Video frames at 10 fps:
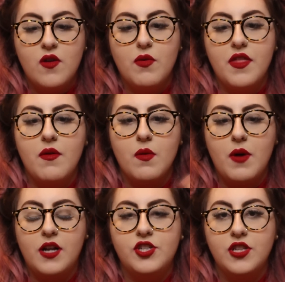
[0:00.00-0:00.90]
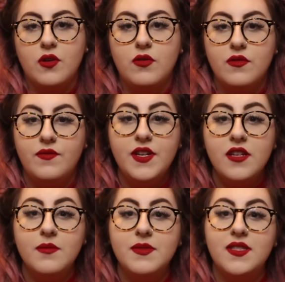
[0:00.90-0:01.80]
where they were watching the old
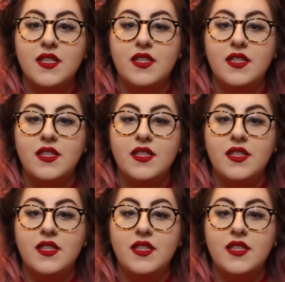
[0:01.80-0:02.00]
films,